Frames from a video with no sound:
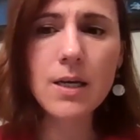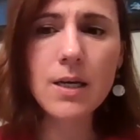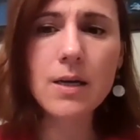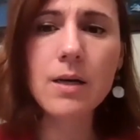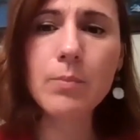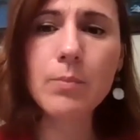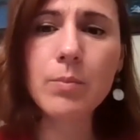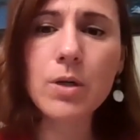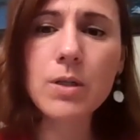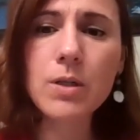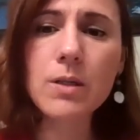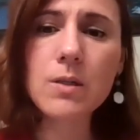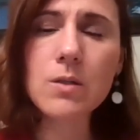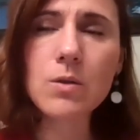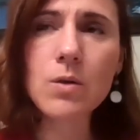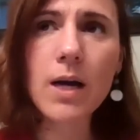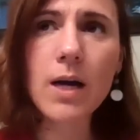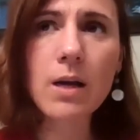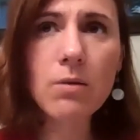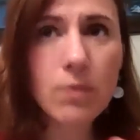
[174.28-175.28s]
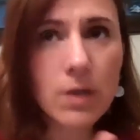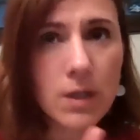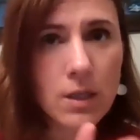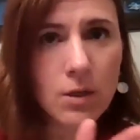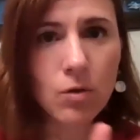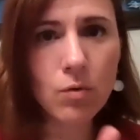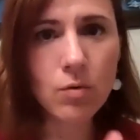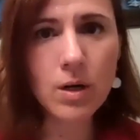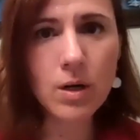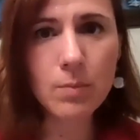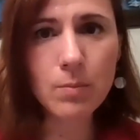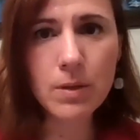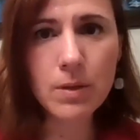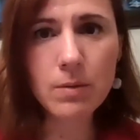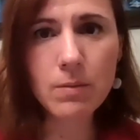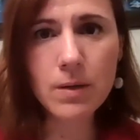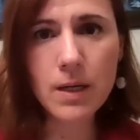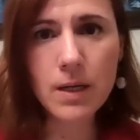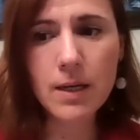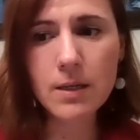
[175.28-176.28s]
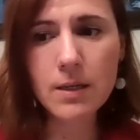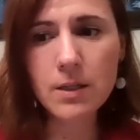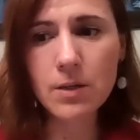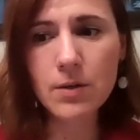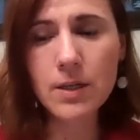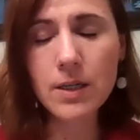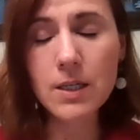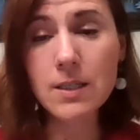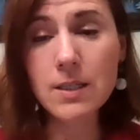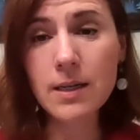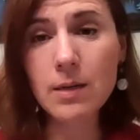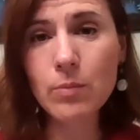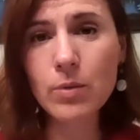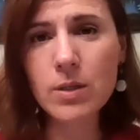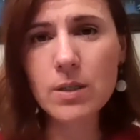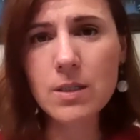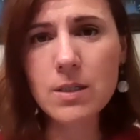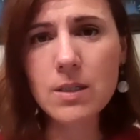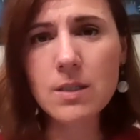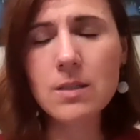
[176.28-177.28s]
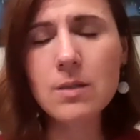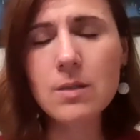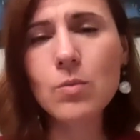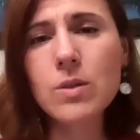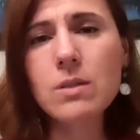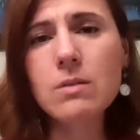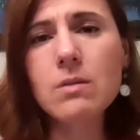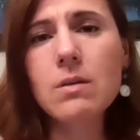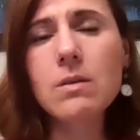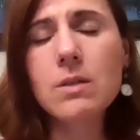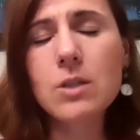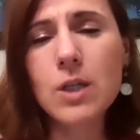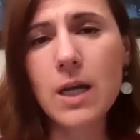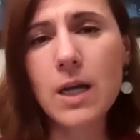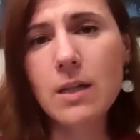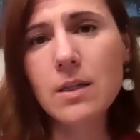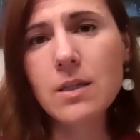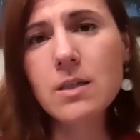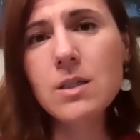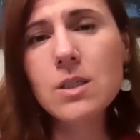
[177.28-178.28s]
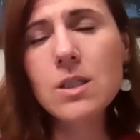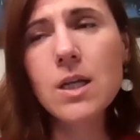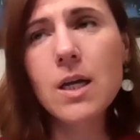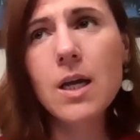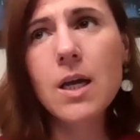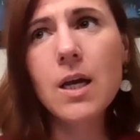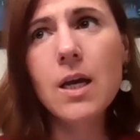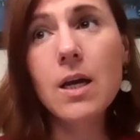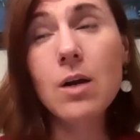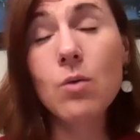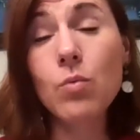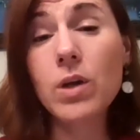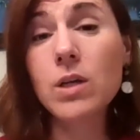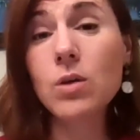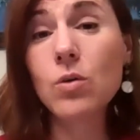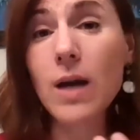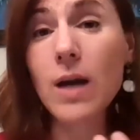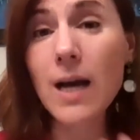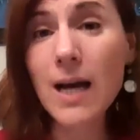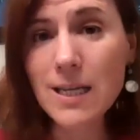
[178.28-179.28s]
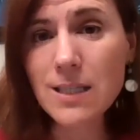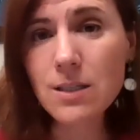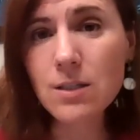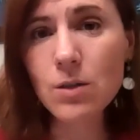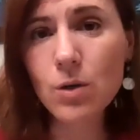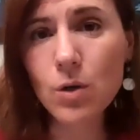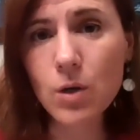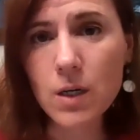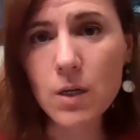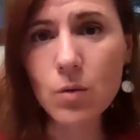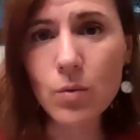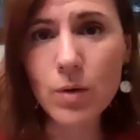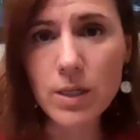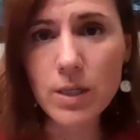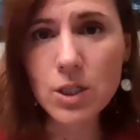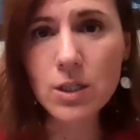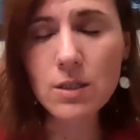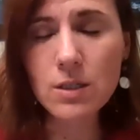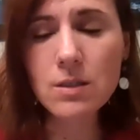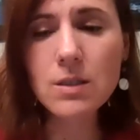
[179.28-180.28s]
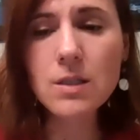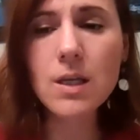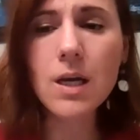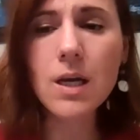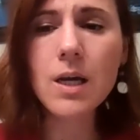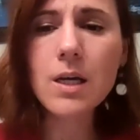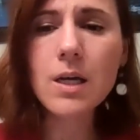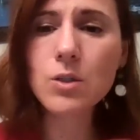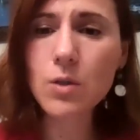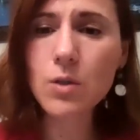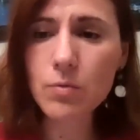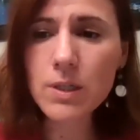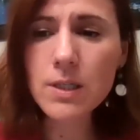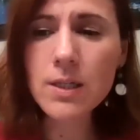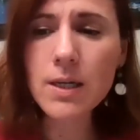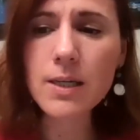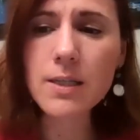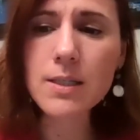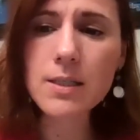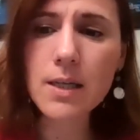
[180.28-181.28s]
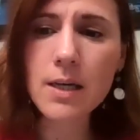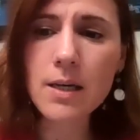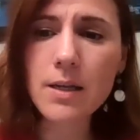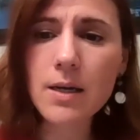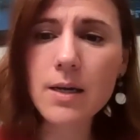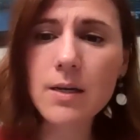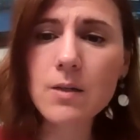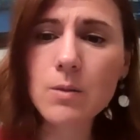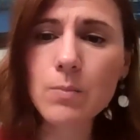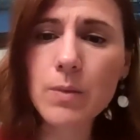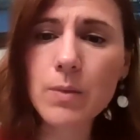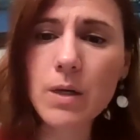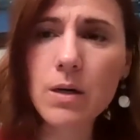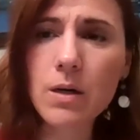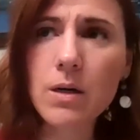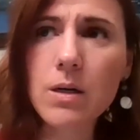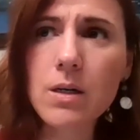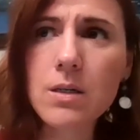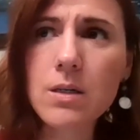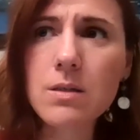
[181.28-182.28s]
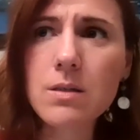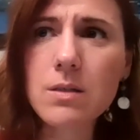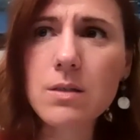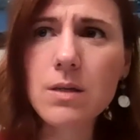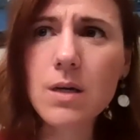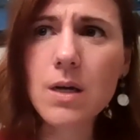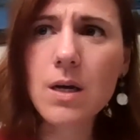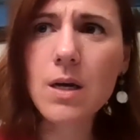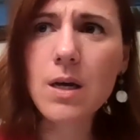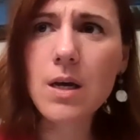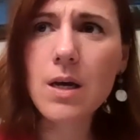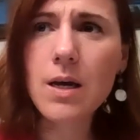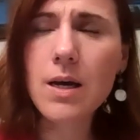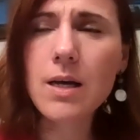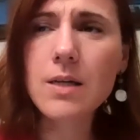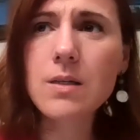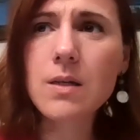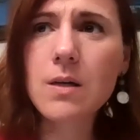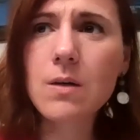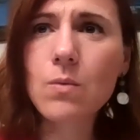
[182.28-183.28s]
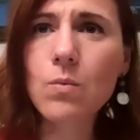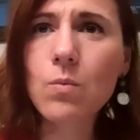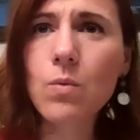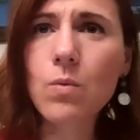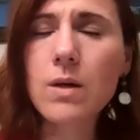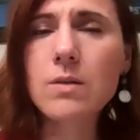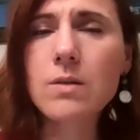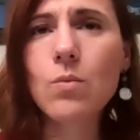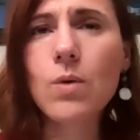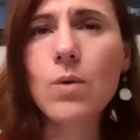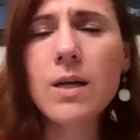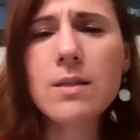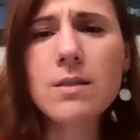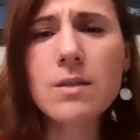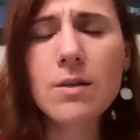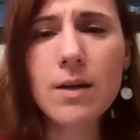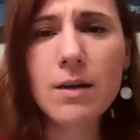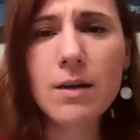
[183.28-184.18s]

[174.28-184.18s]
apartheid. So I really grew up during a time when the system was challenged and where you ask the hard questions. So the reason I say that is because as a white South